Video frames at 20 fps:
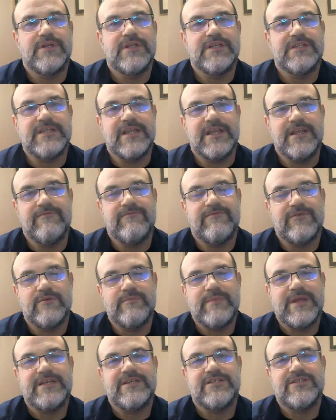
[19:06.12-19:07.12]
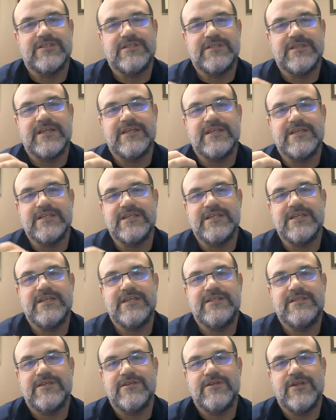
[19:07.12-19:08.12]
but it's information that you
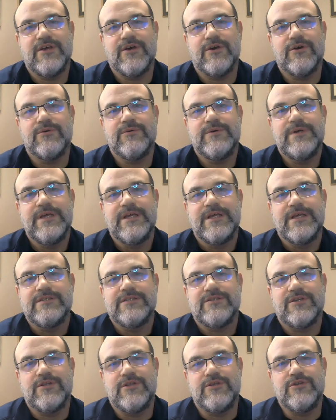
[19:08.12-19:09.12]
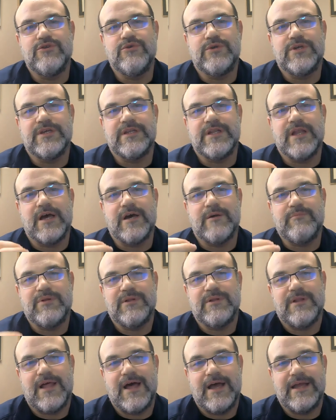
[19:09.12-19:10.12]
need to know so that you can
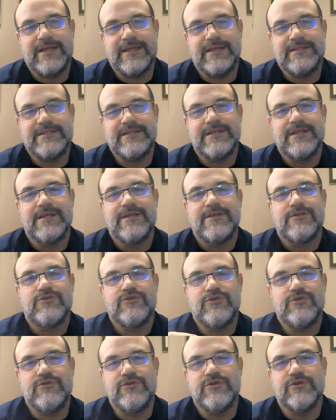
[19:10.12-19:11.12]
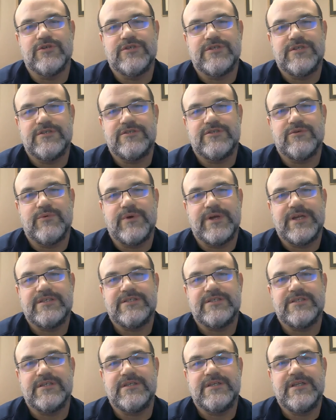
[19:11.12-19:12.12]
apply it to your
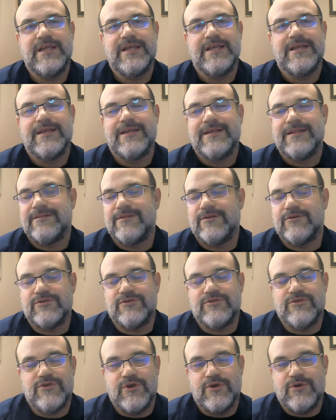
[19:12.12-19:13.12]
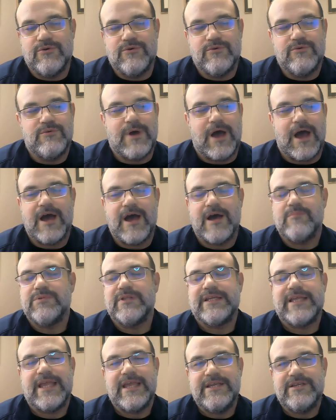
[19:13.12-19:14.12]
situation. There's no
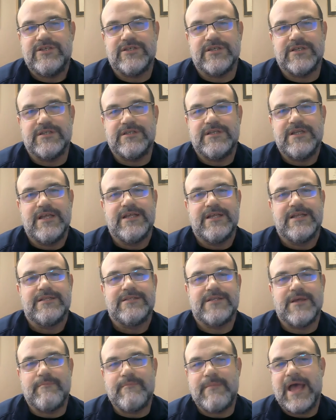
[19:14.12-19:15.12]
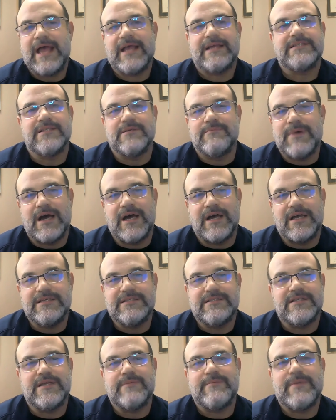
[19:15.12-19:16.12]
obligation to
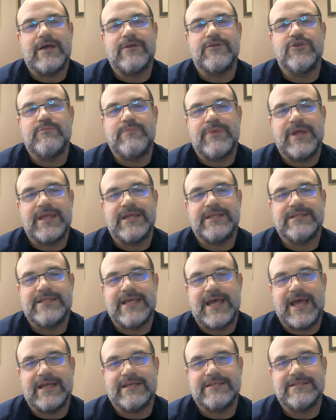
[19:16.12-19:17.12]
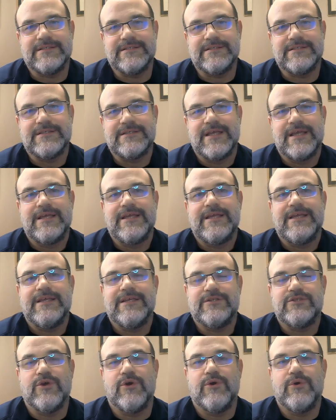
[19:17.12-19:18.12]
maximize the amount you pay in taxes.
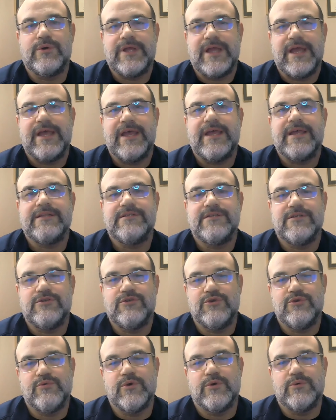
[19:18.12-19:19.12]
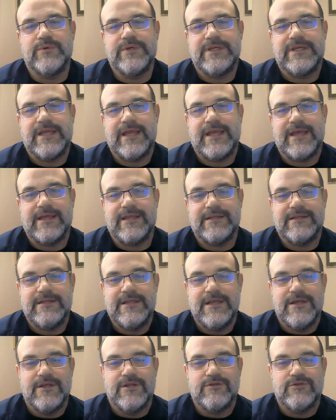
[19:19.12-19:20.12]
It's okay to do what we can
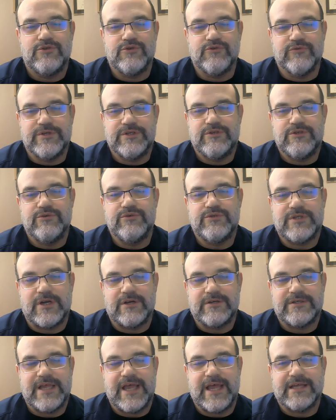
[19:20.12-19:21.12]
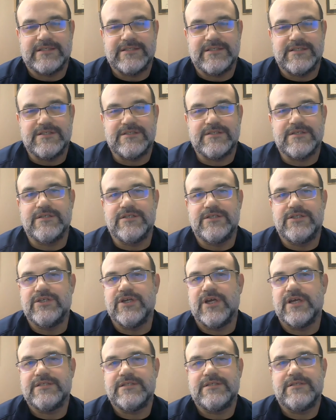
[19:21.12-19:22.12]
to reduce our taxes to
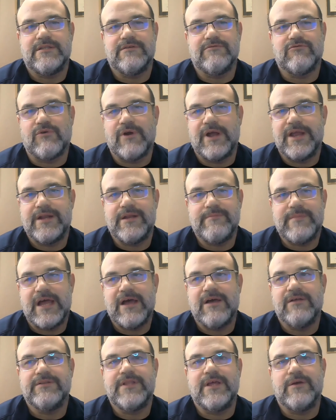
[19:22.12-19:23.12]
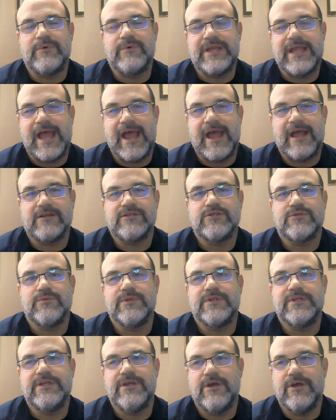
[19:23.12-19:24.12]
just the right amount that we
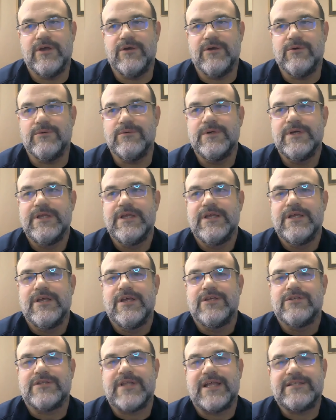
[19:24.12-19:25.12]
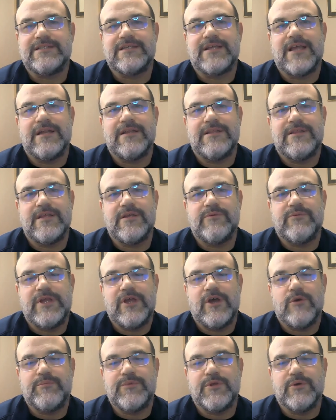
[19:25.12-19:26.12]
actually owe. So that's the kind of thing we
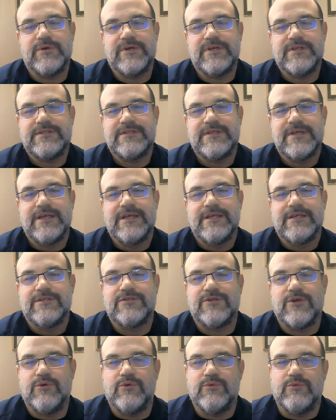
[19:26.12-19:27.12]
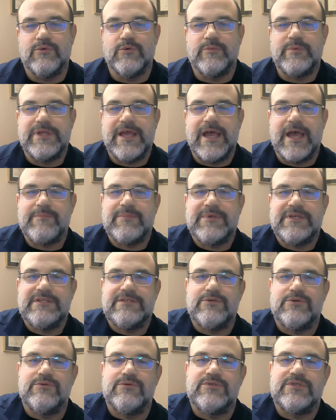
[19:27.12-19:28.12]
help you with. So we'll be happy
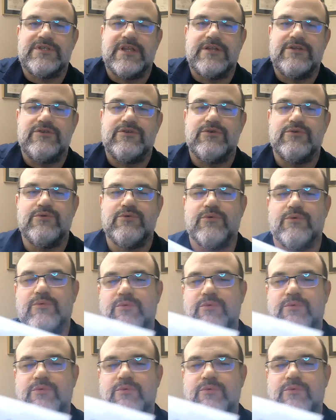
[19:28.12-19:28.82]
to send you